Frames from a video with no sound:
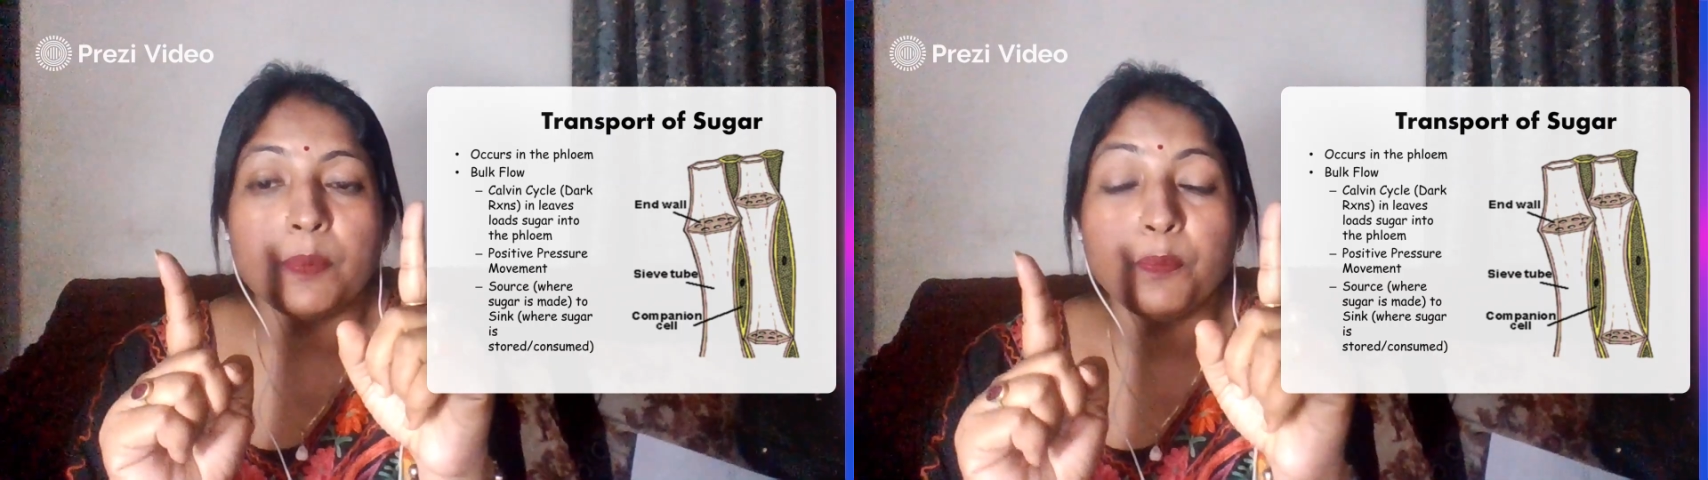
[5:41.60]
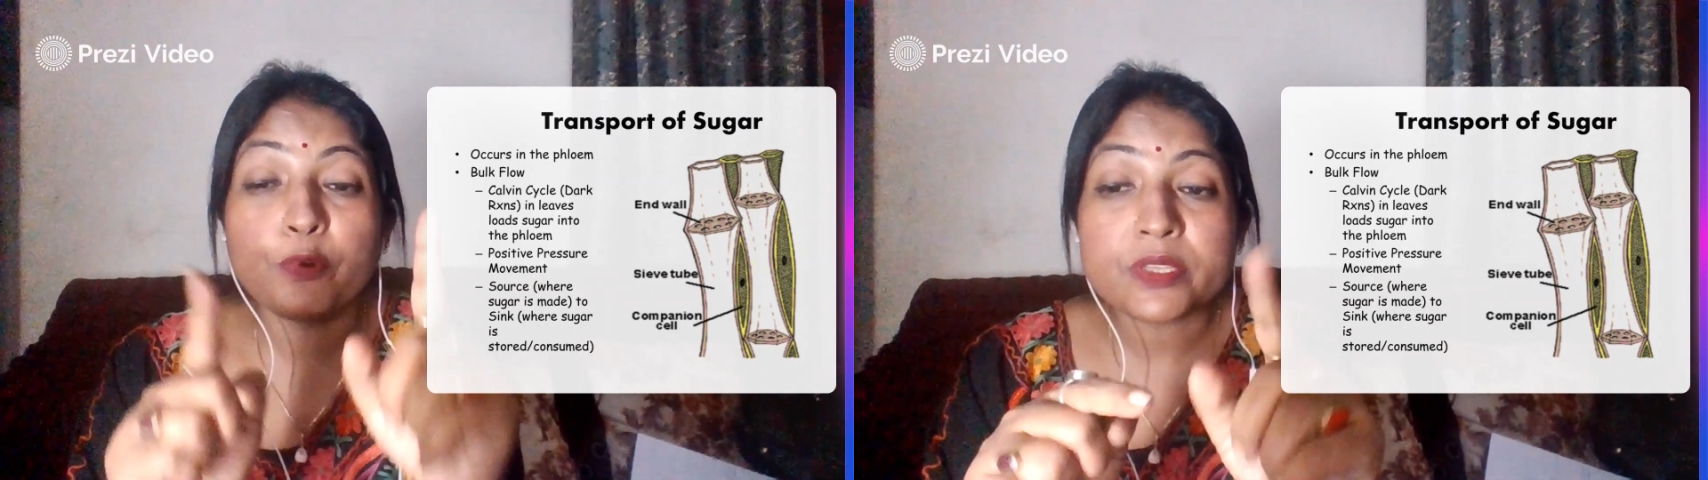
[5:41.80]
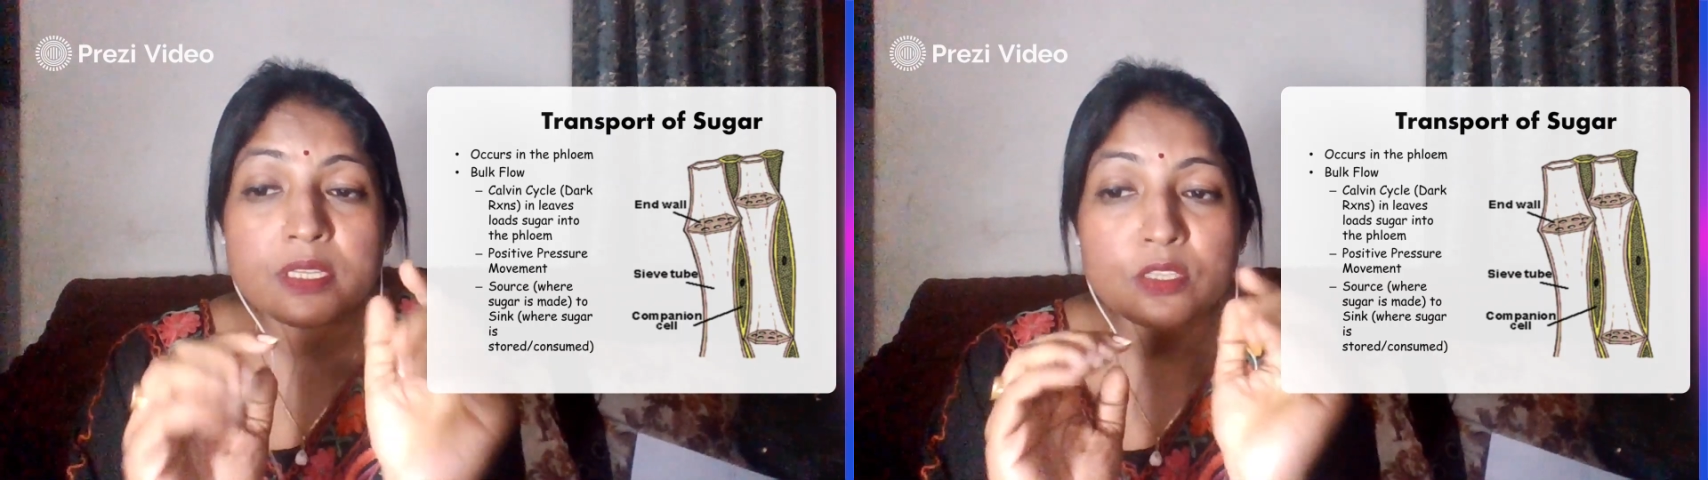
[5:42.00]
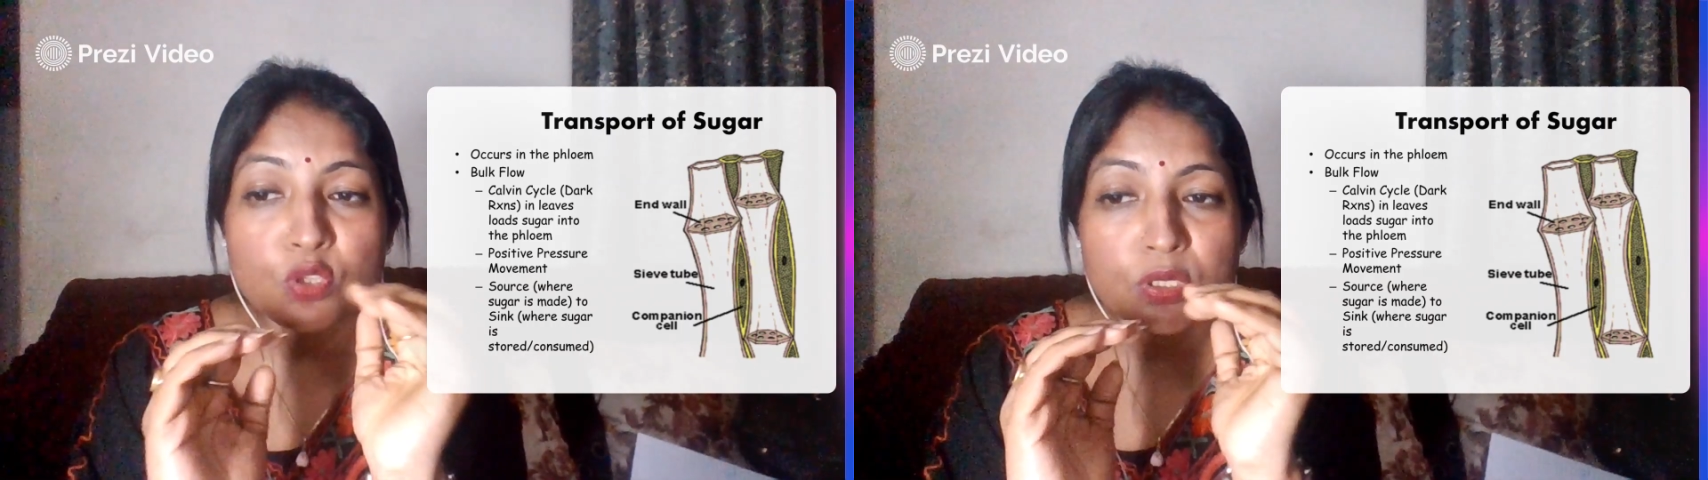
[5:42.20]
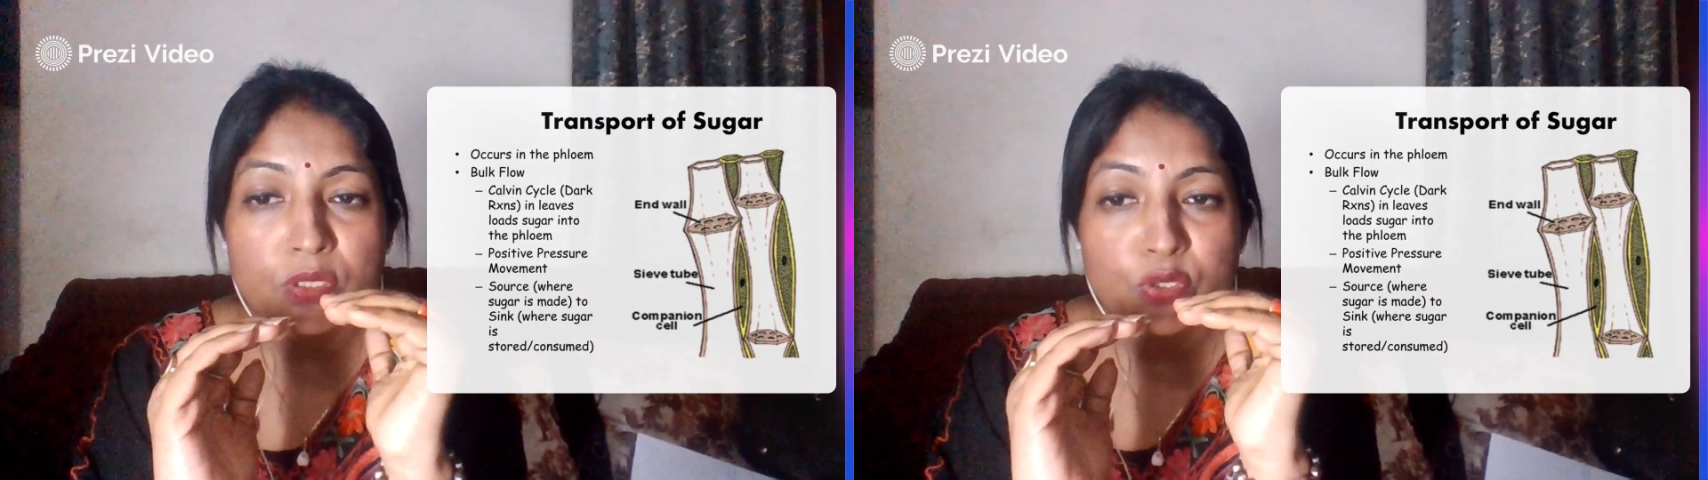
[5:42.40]
pushes
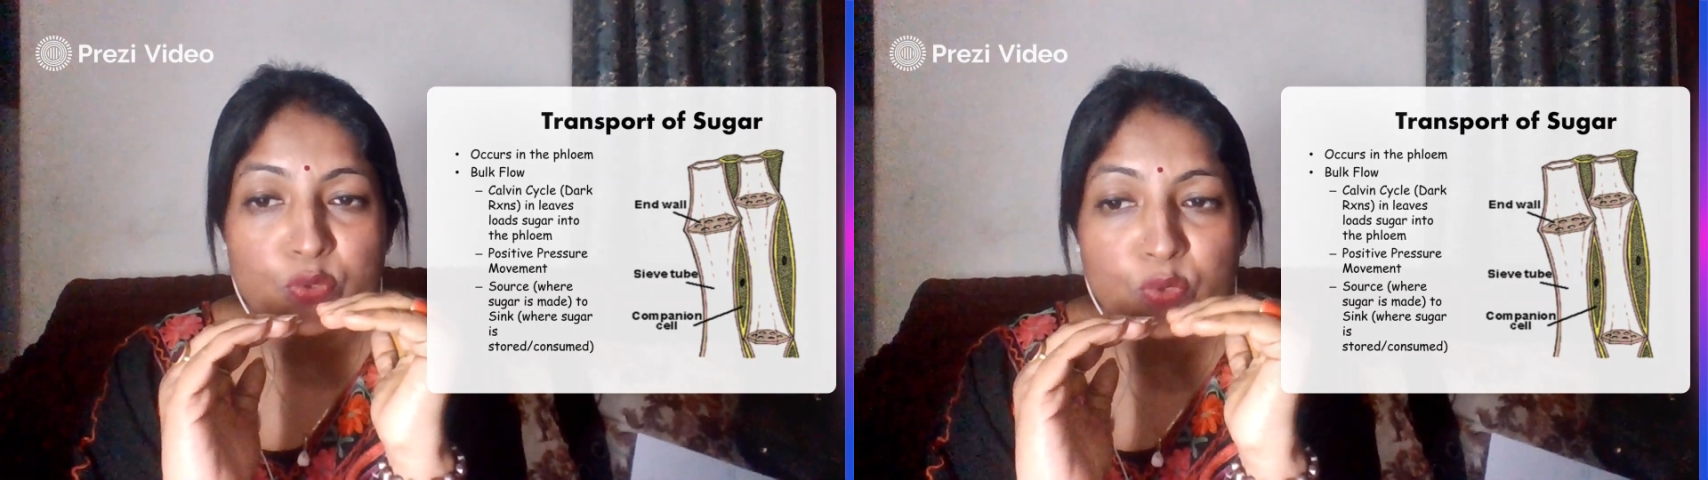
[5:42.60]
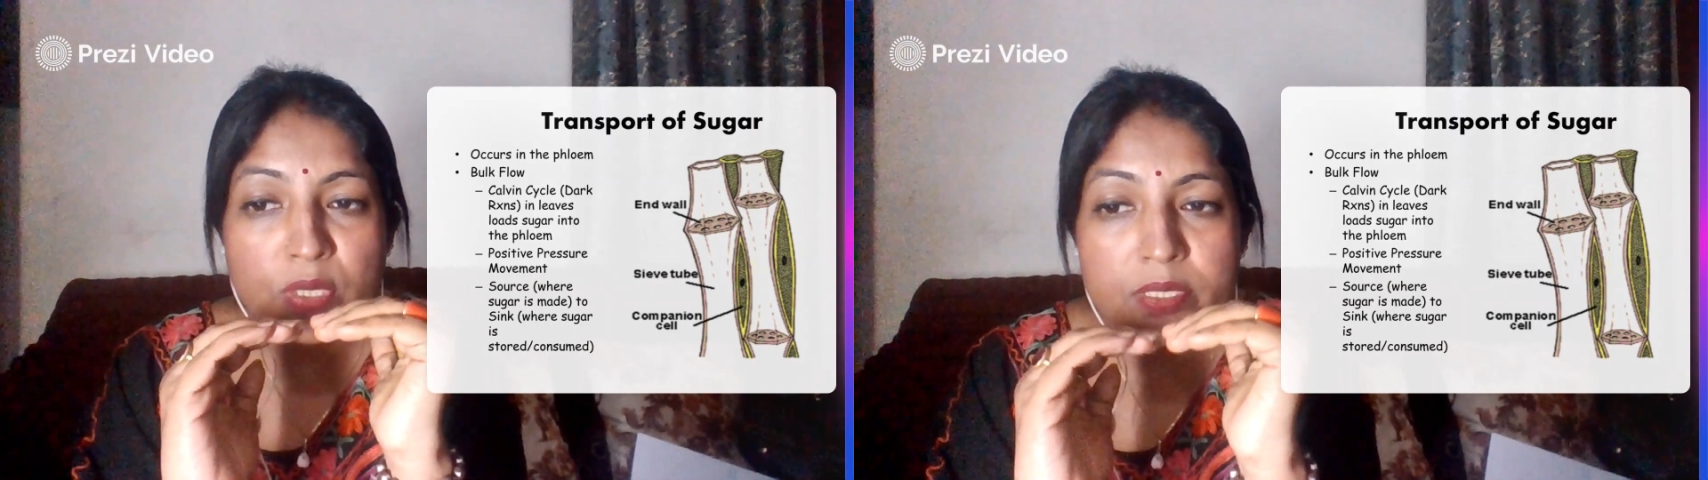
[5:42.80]
the sugar